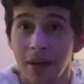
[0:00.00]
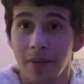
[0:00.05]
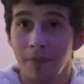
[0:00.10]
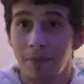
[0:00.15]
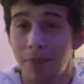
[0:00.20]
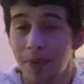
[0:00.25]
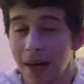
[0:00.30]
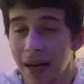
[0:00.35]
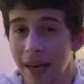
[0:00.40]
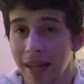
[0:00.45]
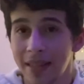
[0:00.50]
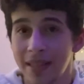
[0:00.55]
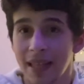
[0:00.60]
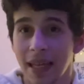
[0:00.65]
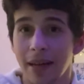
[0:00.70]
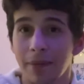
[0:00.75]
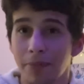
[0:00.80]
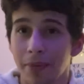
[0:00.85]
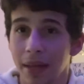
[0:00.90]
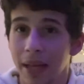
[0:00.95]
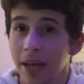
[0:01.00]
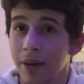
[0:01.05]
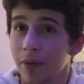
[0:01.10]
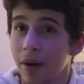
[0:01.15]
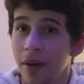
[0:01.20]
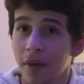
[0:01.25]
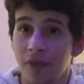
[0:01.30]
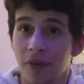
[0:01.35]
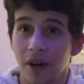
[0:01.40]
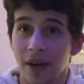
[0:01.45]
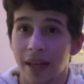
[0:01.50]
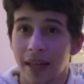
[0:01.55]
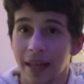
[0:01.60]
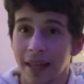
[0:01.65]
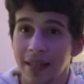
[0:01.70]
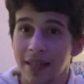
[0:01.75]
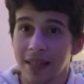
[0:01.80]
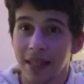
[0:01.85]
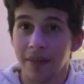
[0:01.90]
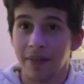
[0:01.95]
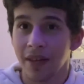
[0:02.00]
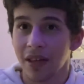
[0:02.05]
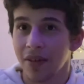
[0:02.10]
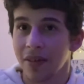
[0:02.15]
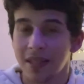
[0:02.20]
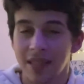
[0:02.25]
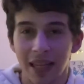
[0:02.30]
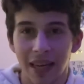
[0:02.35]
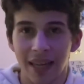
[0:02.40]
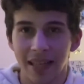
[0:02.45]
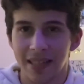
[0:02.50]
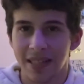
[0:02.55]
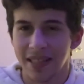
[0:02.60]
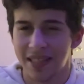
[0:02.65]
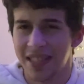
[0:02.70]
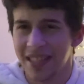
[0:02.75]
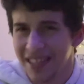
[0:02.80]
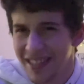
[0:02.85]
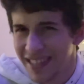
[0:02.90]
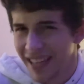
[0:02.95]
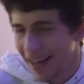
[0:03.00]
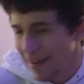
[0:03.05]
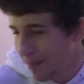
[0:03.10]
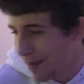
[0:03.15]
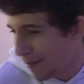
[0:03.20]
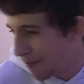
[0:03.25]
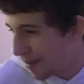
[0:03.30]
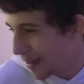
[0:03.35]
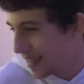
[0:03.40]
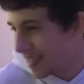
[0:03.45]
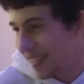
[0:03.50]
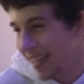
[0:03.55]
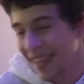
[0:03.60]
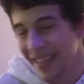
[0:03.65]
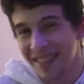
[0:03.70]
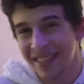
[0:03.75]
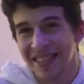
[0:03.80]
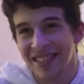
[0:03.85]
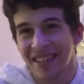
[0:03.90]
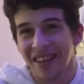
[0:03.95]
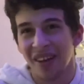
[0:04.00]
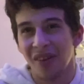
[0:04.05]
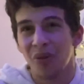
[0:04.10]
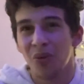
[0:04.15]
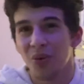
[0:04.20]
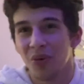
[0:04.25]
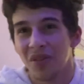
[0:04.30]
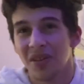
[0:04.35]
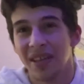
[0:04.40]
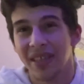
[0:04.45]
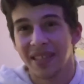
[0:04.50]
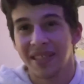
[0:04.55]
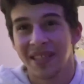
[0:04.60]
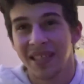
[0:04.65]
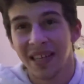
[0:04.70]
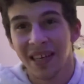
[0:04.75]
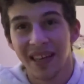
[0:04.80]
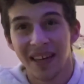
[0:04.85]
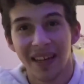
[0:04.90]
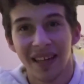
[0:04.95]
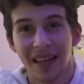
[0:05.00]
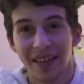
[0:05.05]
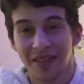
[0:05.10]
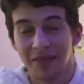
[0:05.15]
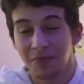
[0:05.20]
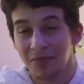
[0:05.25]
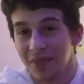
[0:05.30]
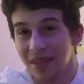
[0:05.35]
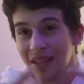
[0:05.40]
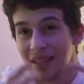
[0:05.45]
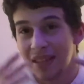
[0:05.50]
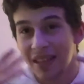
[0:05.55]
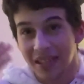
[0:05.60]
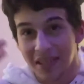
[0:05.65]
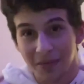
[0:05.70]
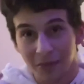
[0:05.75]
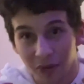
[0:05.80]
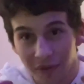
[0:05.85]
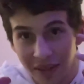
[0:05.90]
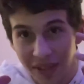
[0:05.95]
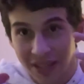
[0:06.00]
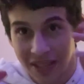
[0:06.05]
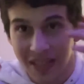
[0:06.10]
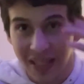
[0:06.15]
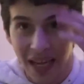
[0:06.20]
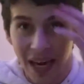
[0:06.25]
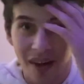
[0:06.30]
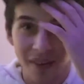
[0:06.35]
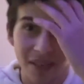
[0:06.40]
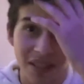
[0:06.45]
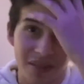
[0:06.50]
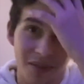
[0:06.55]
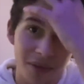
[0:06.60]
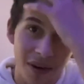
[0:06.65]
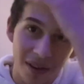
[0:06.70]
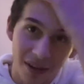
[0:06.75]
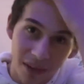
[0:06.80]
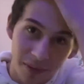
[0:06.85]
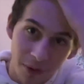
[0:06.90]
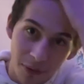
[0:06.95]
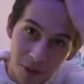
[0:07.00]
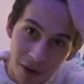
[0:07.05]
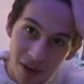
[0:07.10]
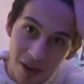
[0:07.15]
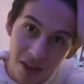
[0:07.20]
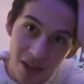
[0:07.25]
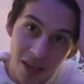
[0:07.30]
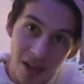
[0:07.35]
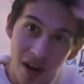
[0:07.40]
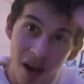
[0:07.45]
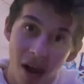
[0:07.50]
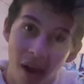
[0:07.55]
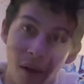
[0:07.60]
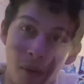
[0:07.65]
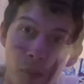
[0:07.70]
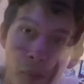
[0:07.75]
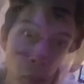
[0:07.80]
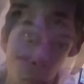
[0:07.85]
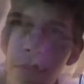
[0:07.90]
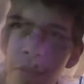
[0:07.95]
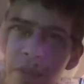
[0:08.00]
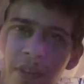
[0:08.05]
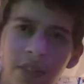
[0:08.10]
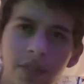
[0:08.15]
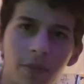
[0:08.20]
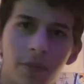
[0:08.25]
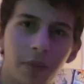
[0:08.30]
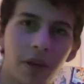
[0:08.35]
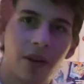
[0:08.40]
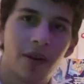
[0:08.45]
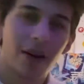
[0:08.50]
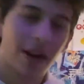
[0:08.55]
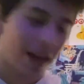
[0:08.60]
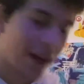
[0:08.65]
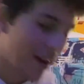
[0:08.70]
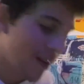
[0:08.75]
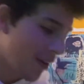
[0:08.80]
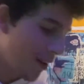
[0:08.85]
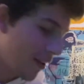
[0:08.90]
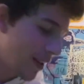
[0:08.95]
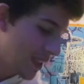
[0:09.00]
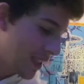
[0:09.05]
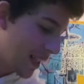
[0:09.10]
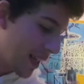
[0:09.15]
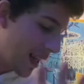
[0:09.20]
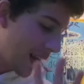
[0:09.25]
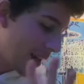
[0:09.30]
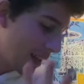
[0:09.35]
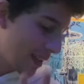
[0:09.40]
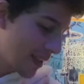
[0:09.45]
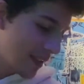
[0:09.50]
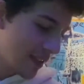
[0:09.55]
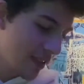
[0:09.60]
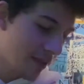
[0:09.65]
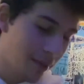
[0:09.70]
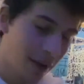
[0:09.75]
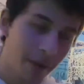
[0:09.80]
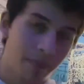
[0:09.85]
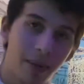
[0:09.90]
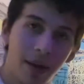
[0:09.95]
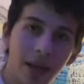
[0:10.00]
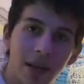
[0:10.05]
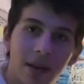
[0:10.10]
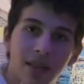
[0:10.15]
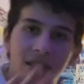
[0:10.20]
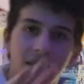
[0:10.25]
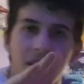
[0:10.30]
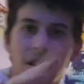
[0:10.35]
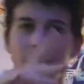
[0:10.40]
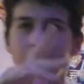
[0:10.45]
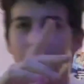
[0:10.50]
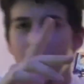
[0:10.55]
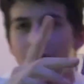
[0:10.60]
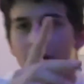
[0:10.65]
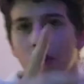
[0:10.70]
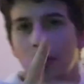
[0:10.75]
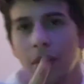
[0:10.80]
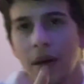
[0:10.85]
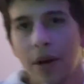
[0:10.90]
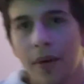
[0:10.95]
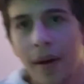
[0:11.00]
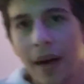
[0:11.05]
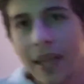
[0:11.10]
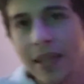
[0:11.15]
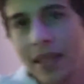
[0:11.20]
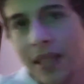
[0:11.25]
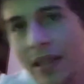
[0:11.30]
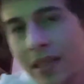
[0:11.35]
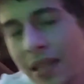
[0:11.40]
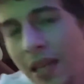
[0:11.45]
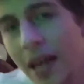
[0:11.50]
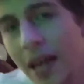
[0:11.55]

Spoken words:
but it's like Blade Runner for kids, even though it's not a cyberpunk city. It's just the coolness this movie just carries around everywhere. All the movies from here on out are 10 out of 10s in my opinion, starting with The Wind Rises.